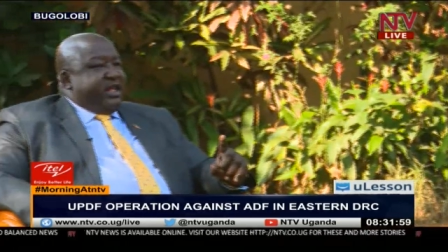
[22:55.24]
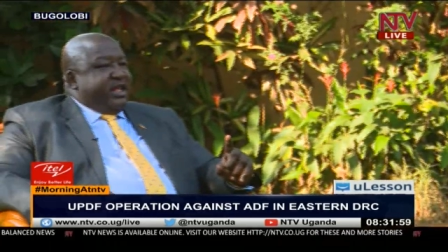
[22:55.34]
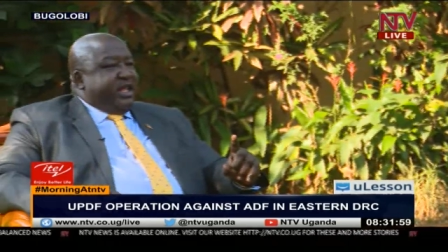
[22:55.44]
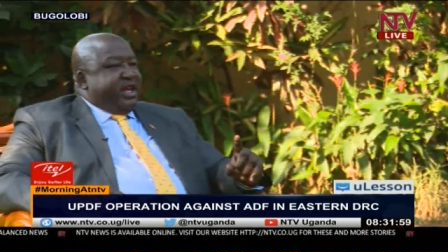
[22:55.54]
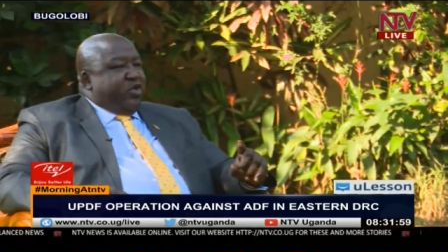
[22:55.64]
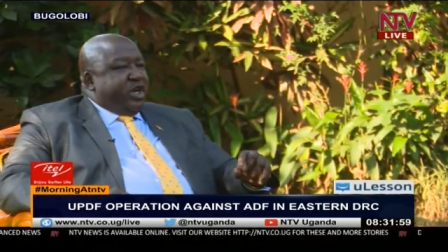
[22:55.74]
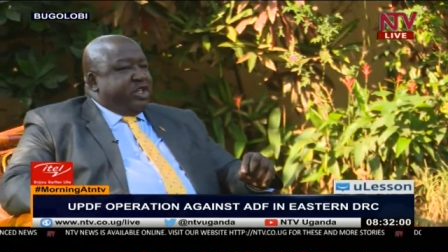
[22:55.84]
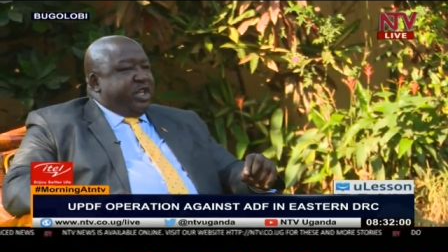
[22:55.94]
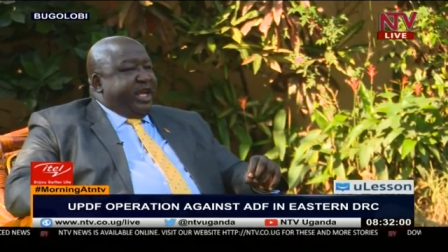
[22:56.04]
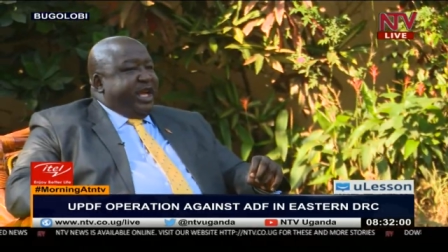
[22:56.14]
the, they are
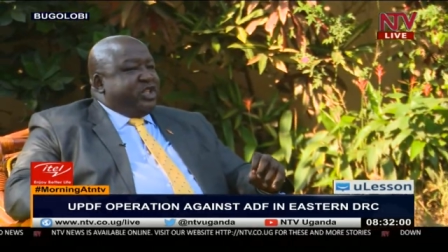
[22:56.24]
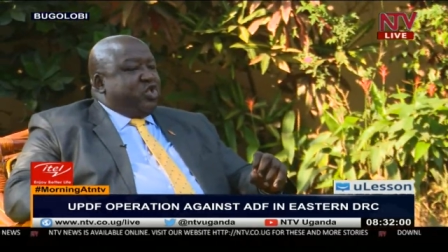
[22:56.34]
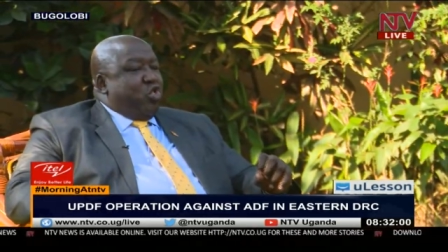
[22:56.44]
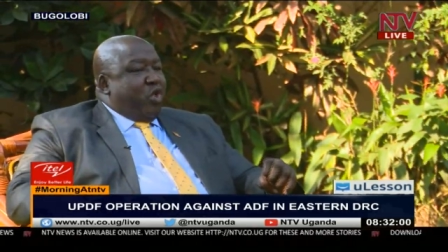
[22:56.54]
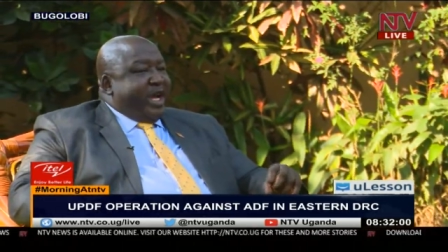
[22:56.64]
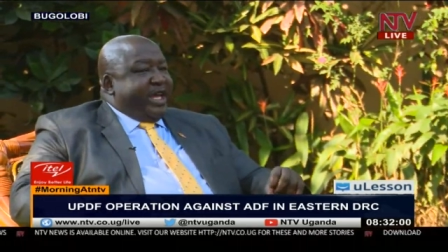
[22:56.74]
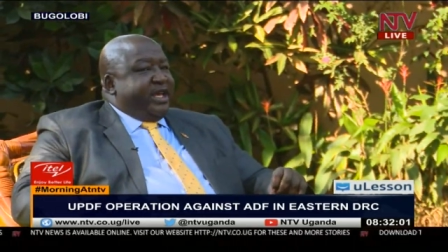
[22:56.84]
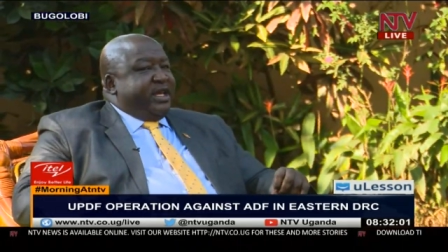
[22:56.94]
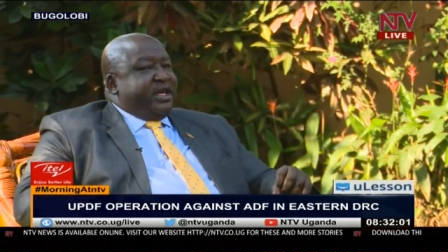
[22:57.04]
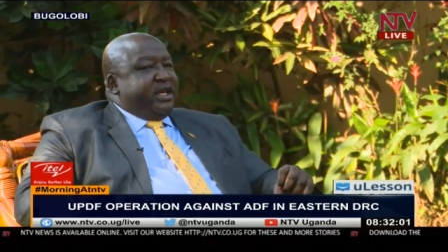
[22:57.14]
questioning as to
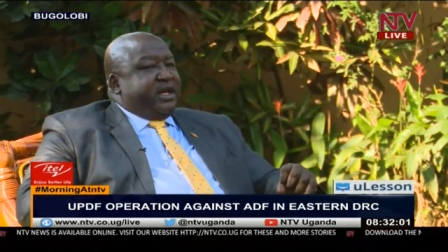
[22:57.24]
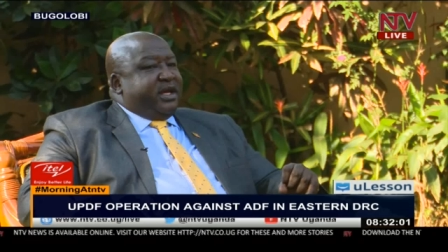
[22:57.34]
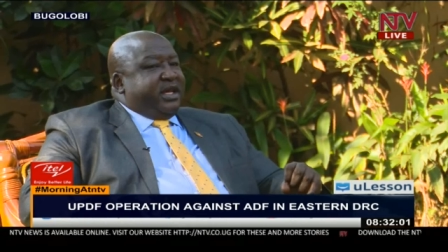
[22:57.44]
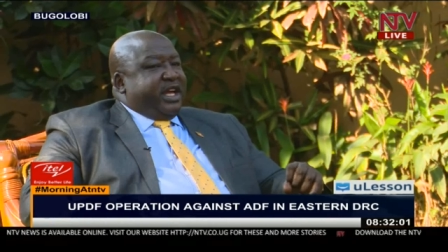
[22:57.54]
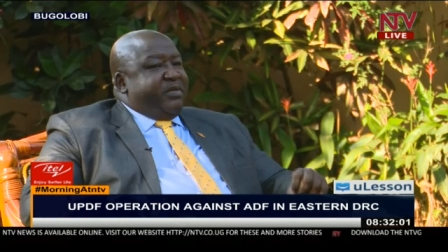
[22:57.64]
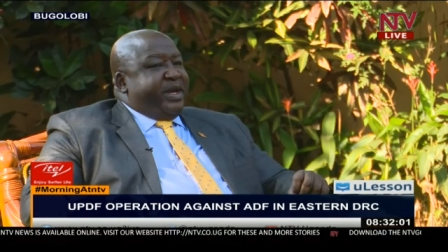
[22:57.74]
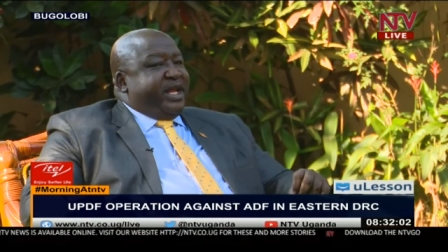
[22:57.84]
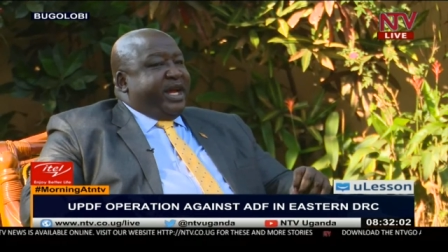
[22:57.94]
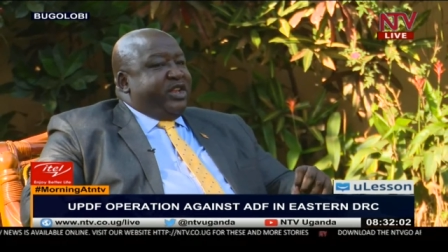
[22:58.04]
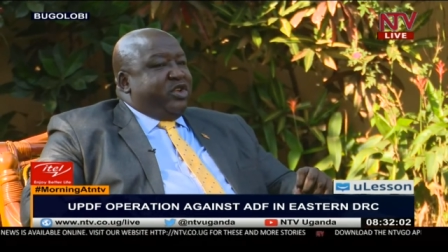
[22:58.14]
why uh, government
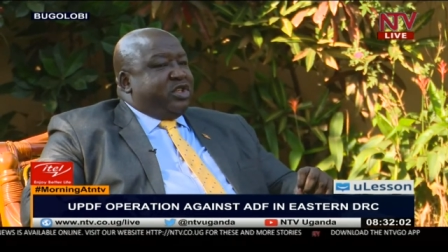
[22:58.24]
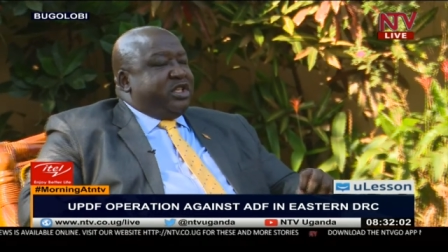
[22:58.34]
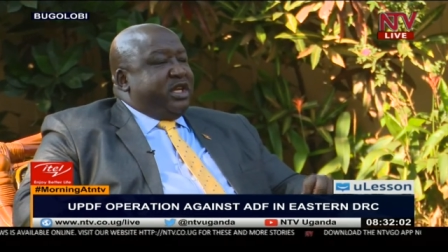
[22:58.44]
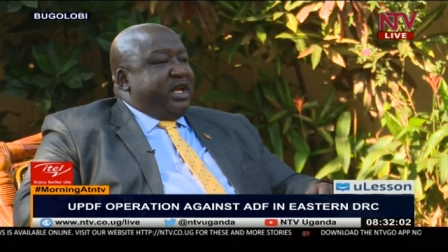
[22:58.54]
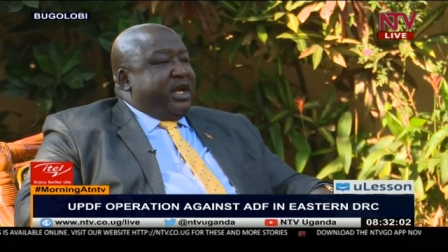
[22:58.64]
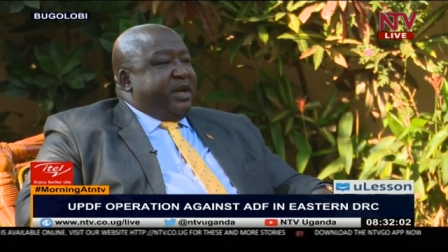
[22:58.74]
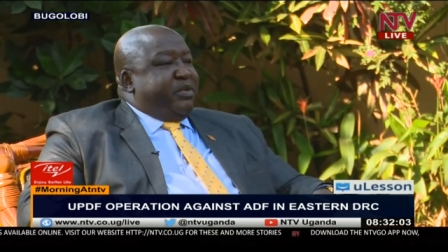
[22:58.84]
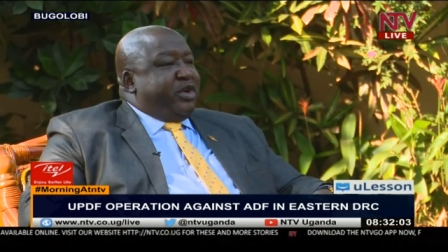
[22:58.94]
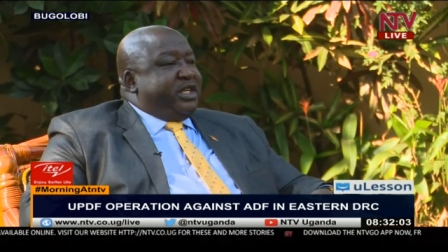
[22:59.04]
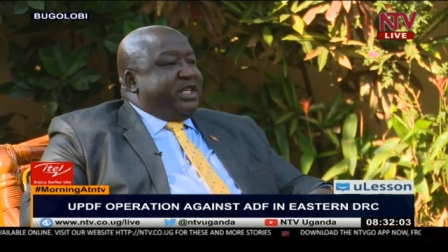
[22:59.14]
had not uh,
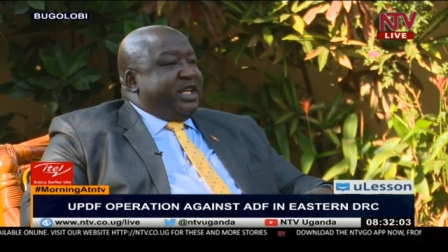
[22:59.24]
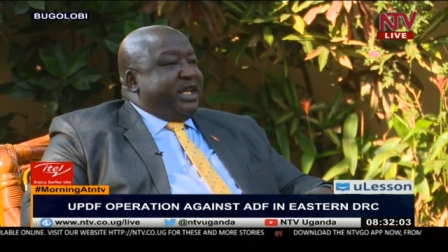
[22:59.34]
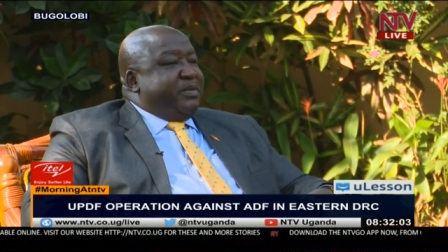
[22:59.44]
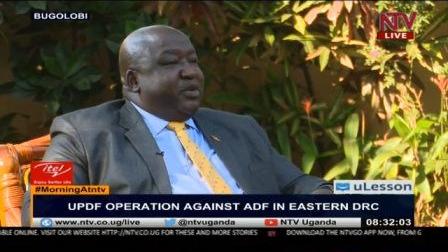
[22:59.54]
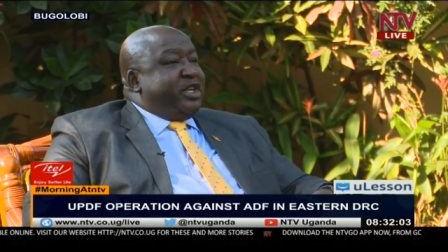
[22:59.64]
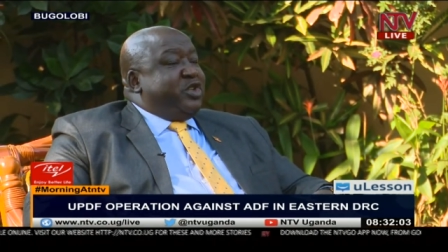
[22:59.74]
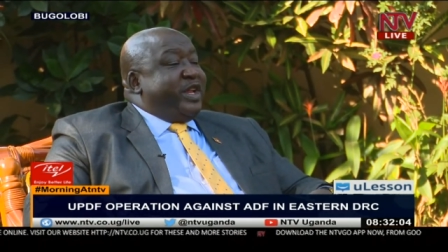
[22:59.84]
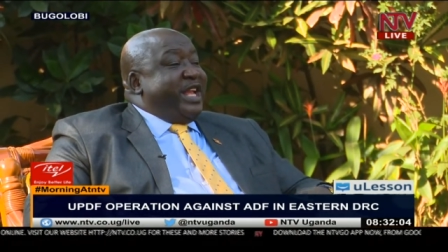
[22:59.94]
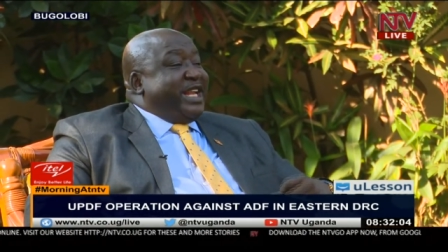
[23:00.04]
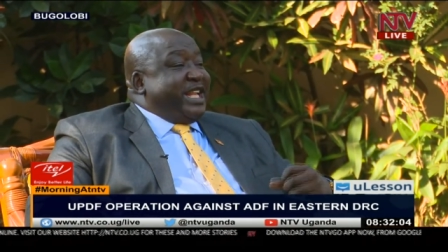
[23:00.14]
brought, the, uh, brought it
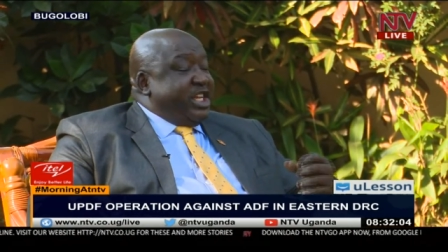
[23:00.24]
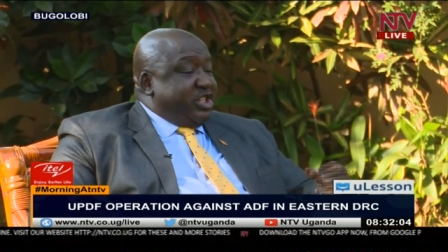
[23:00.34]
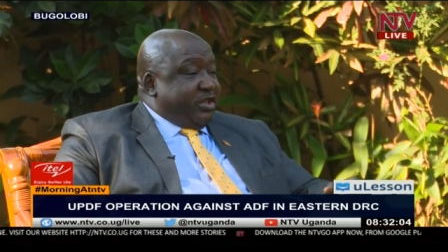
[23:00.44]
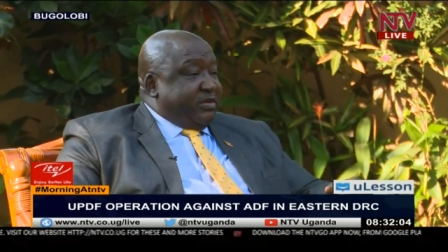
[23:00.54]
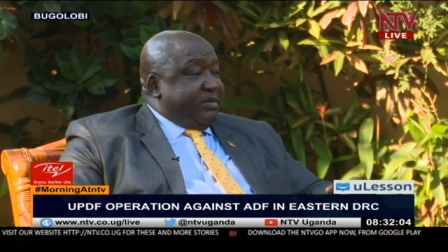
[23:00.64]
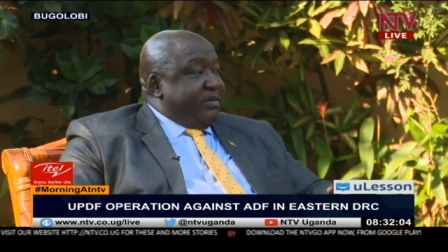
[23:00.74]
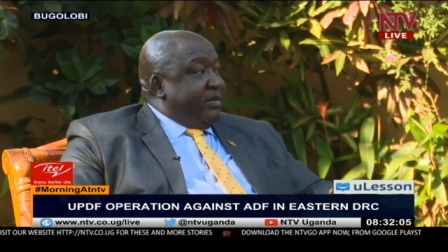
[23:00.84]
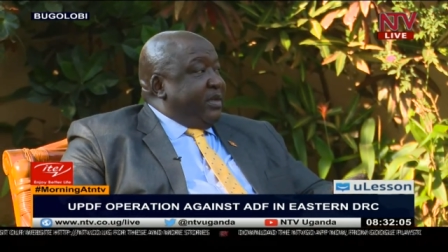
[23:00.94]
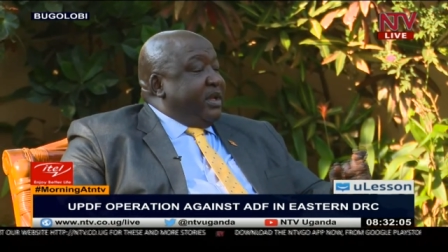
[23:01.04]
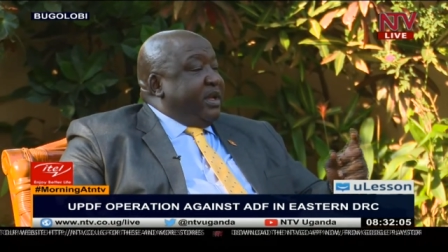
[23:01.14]
to their attention.
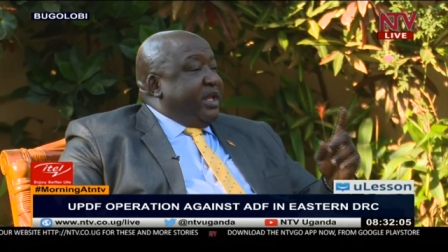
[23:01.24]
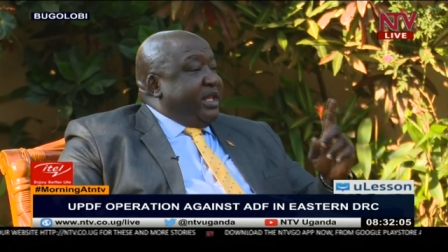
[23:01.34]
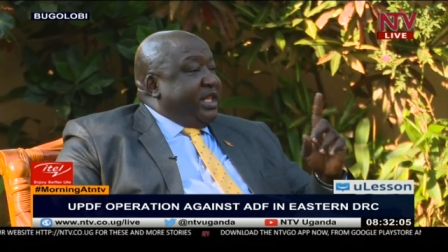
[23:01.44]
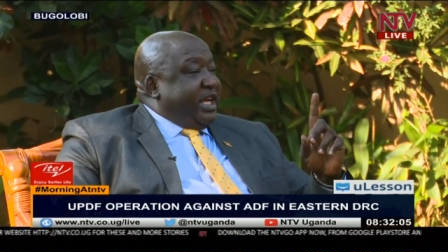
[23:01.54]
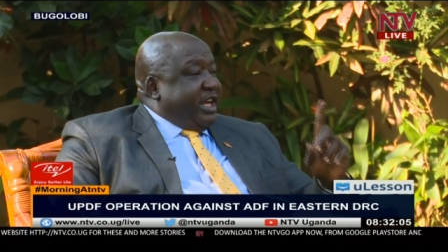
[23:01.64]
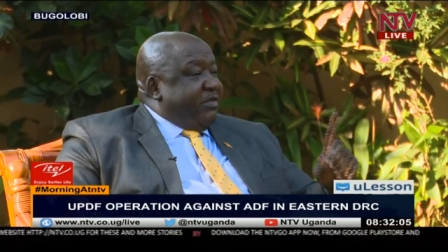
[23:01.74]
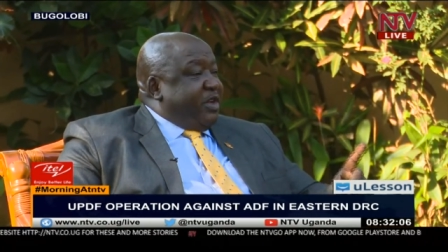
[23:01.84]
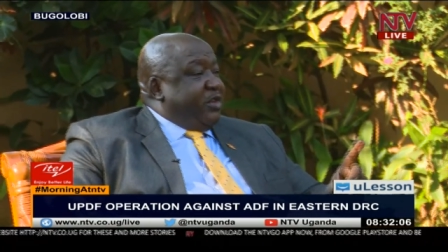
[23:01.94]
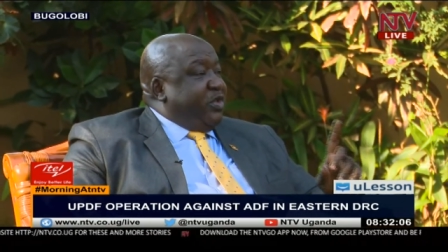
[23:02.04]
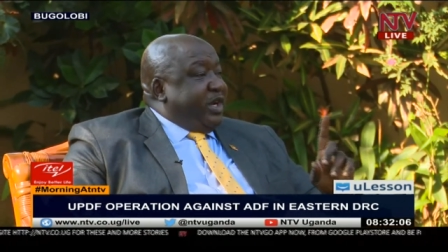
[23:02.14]
The
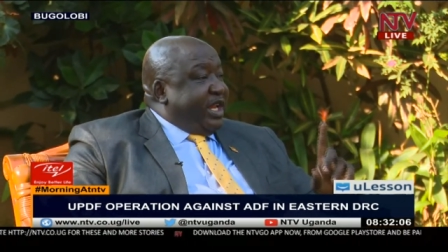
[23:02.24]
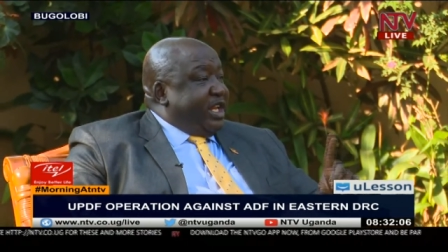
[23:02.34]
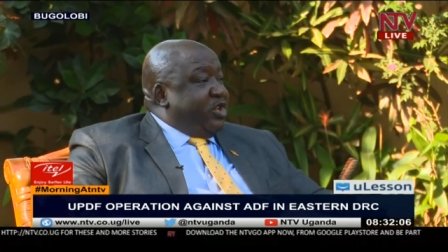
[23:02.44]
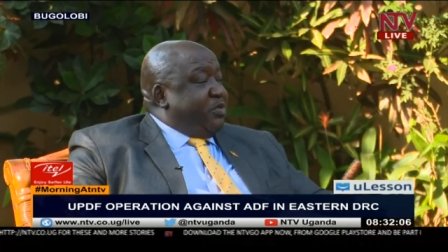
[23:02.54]
government of Uganda did